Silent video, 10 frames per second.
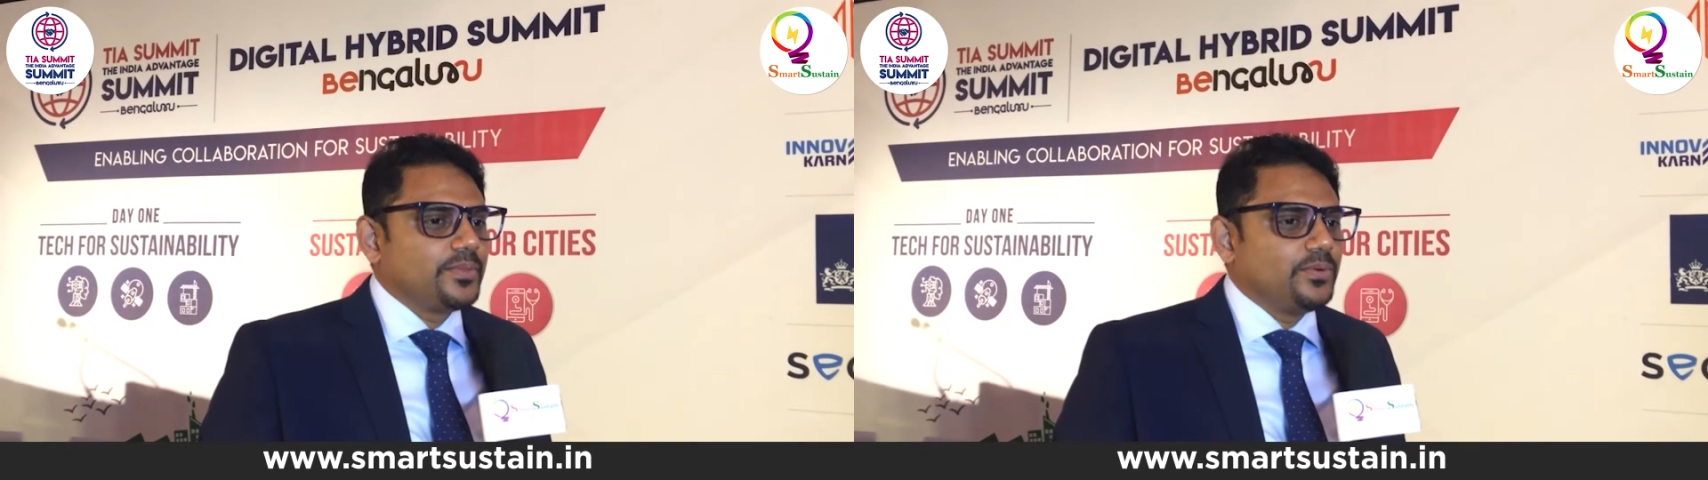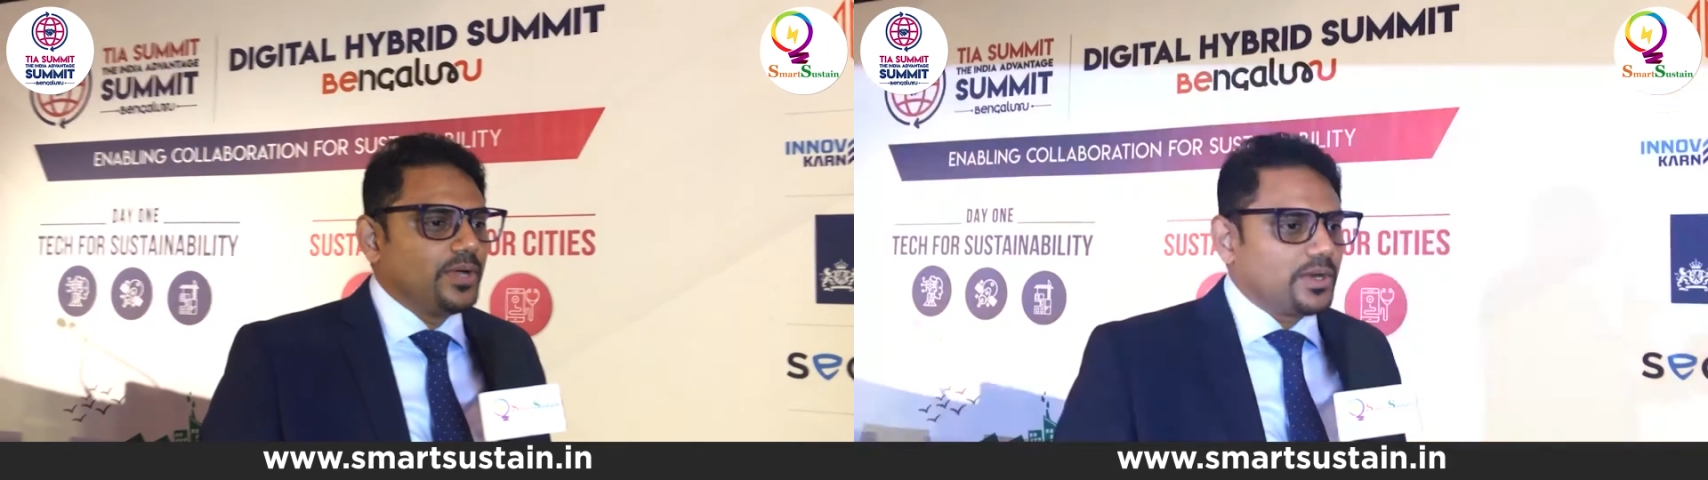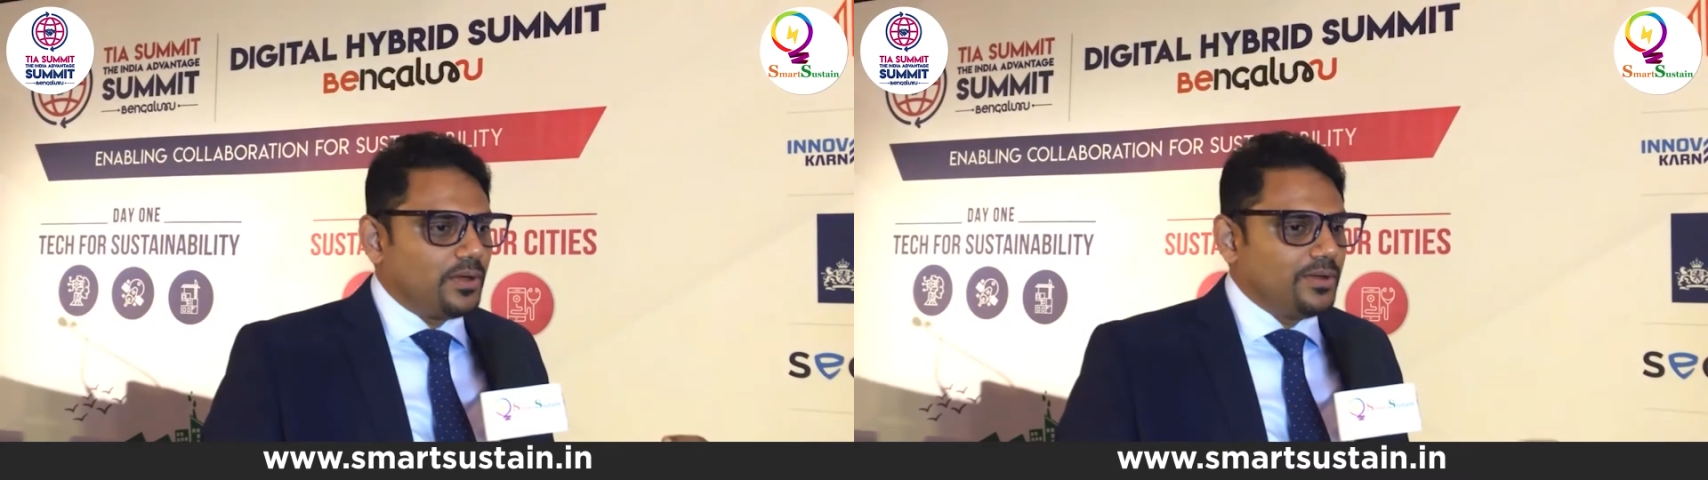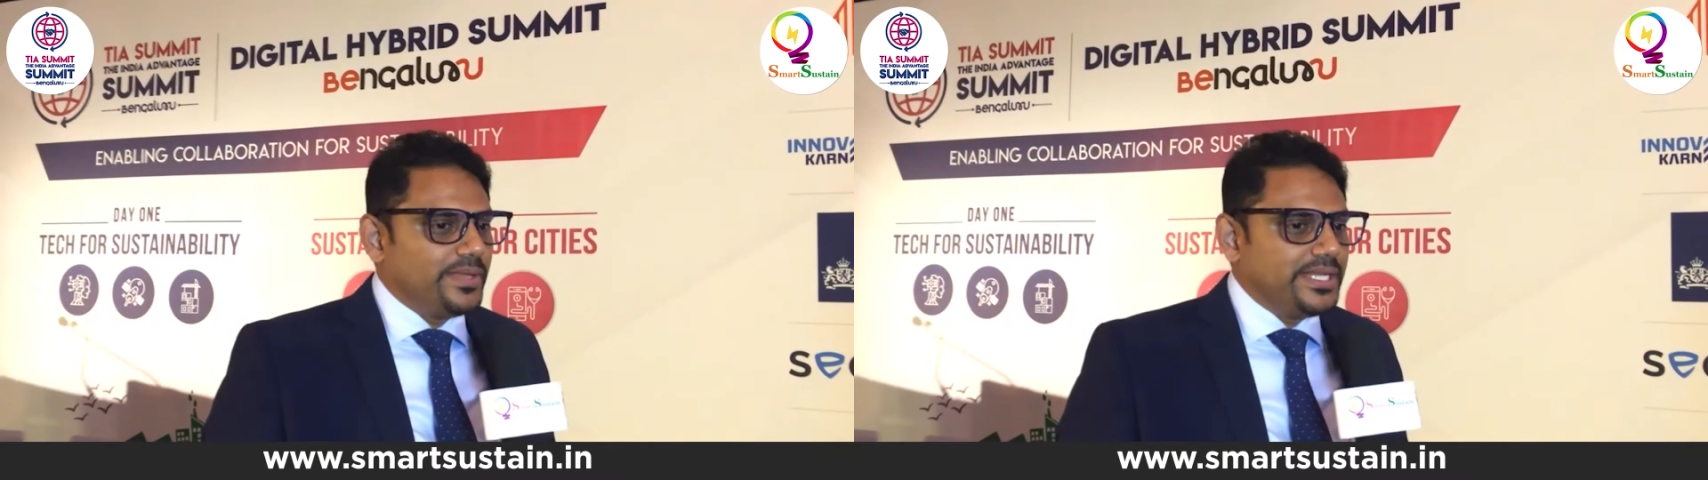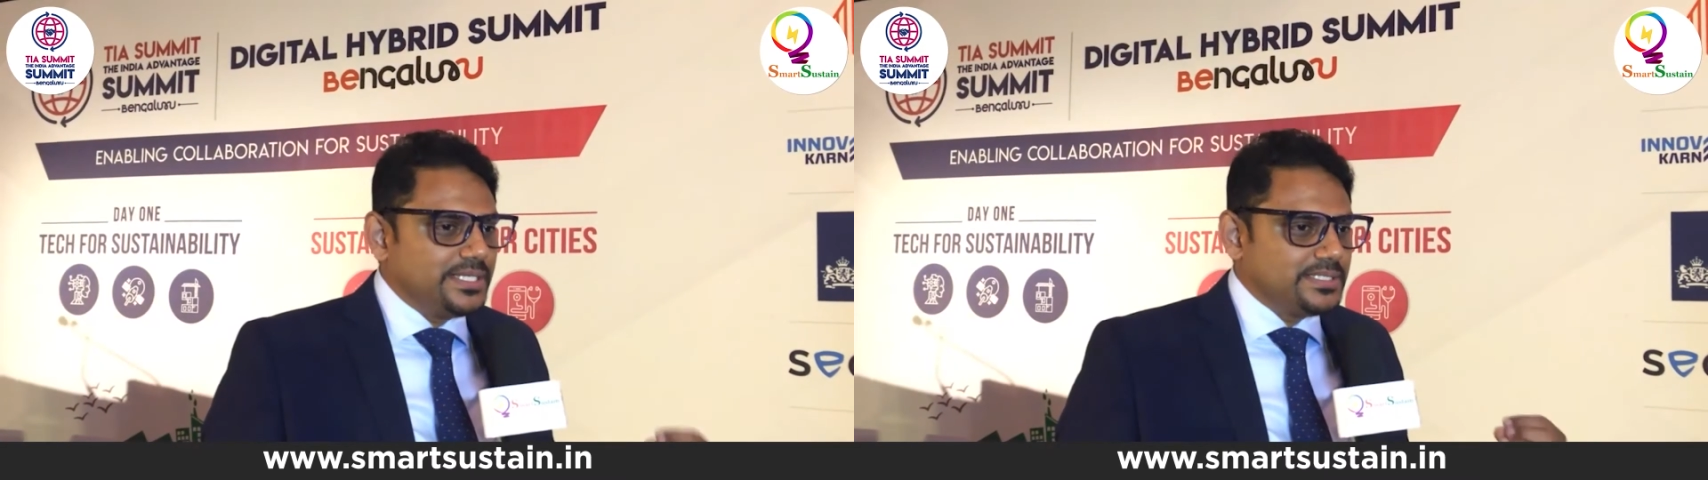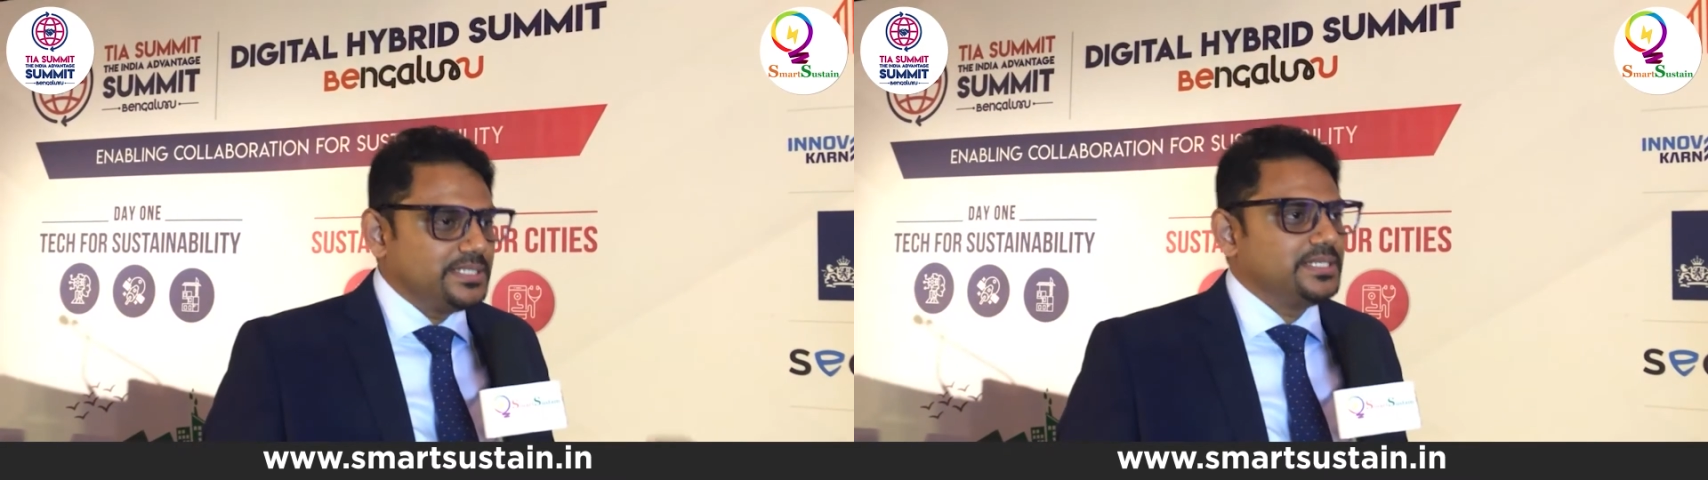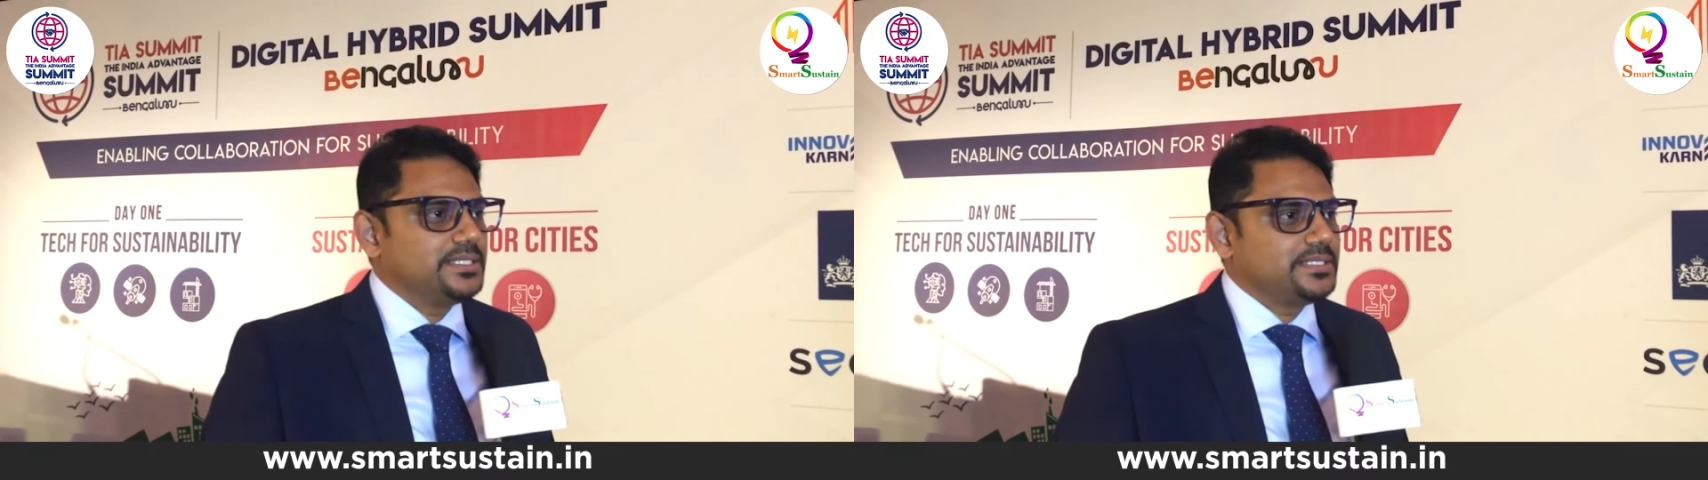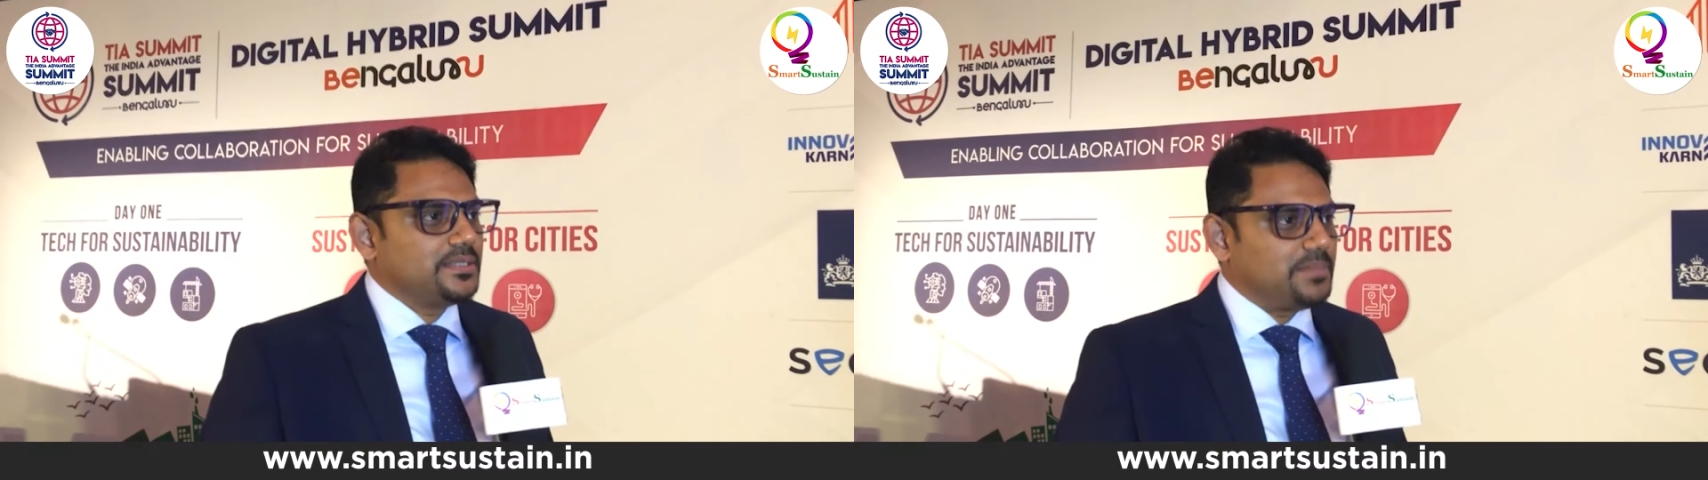who are all very serious